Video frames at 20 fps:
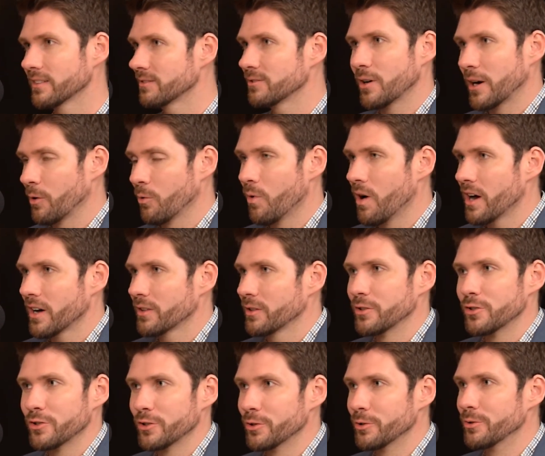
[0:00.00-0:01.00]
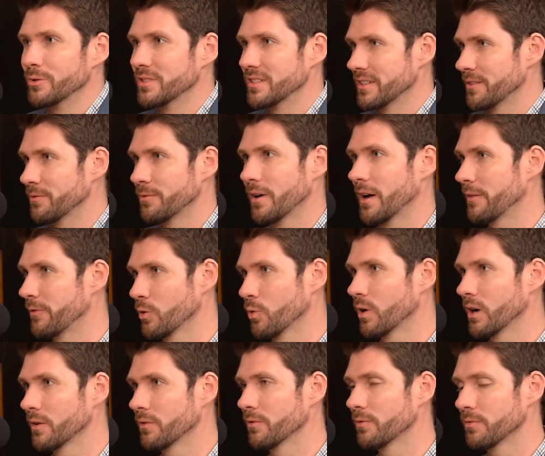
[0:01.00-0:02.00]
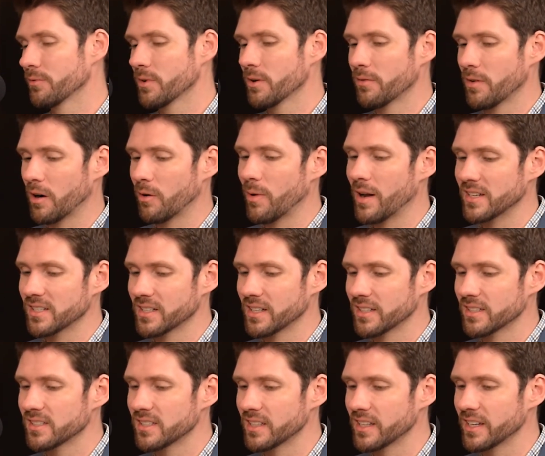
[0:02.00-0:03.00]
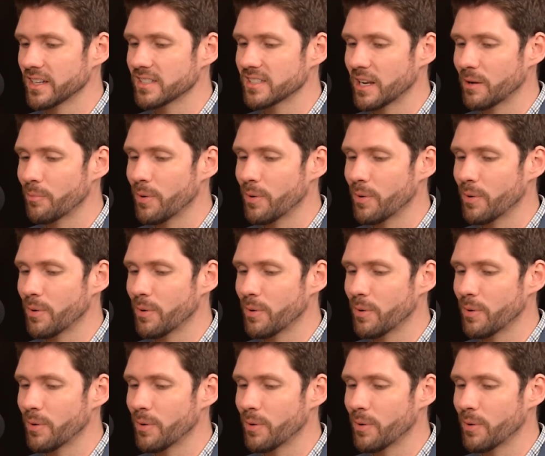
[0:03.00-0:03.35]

try to walk the shoes of every one of our residents to the extent